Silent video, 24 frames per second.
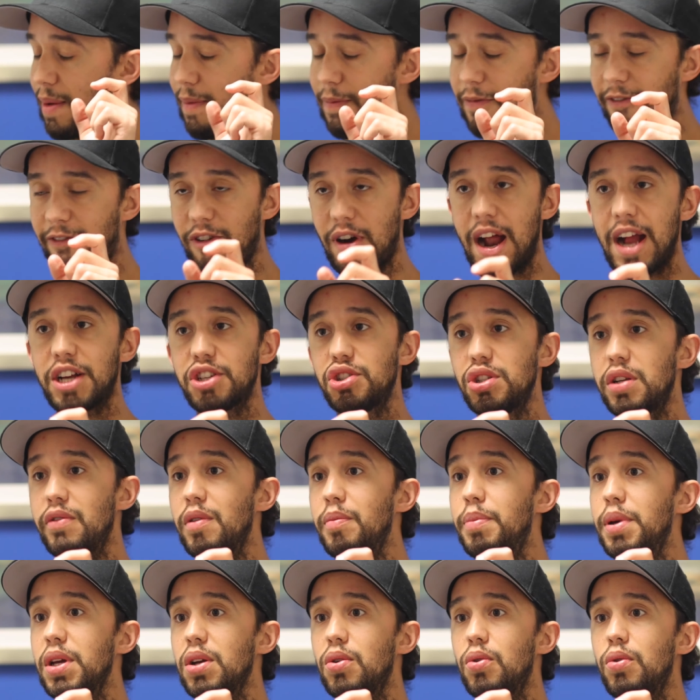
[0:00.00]
fraction of
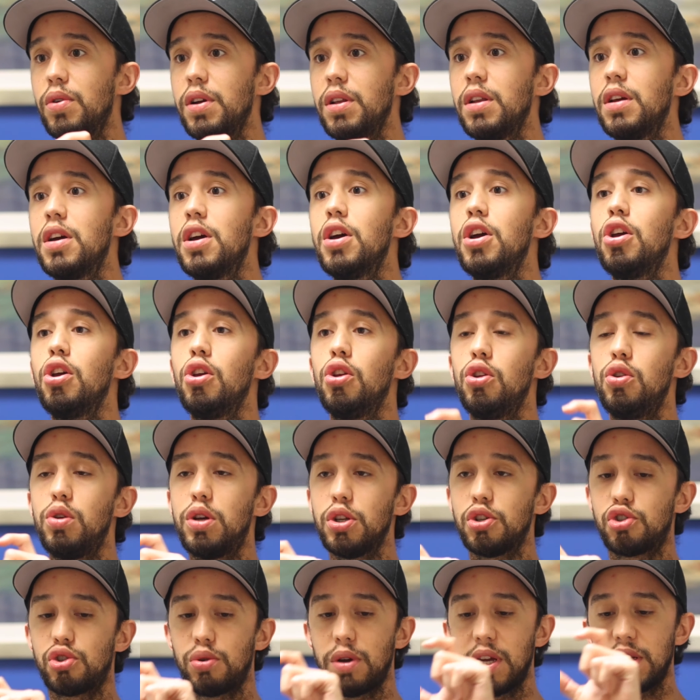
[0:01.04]
a Bitcoin, you
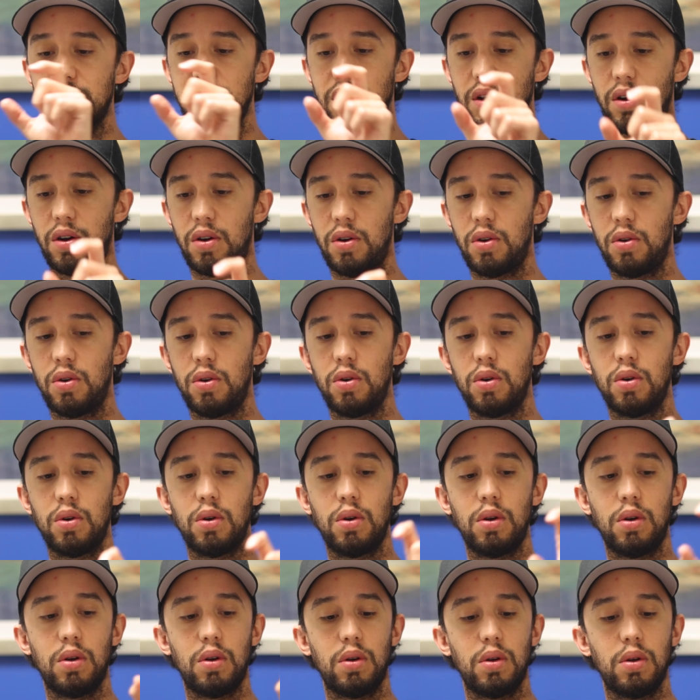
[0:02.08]
can trace it
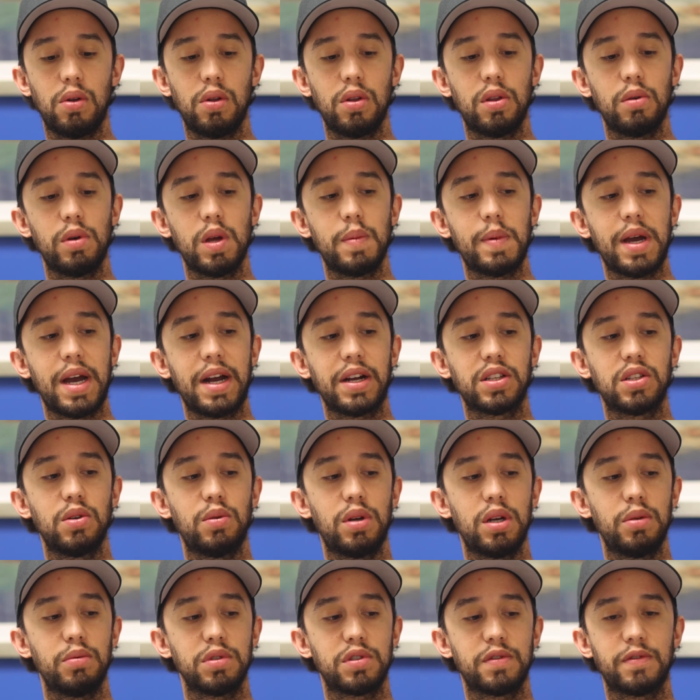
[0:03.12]
all the way back to
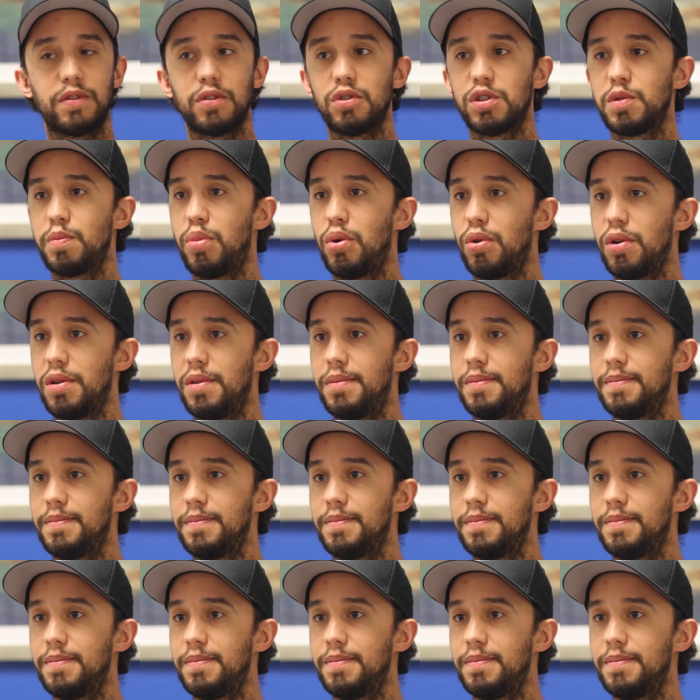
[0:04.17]
when it was first born.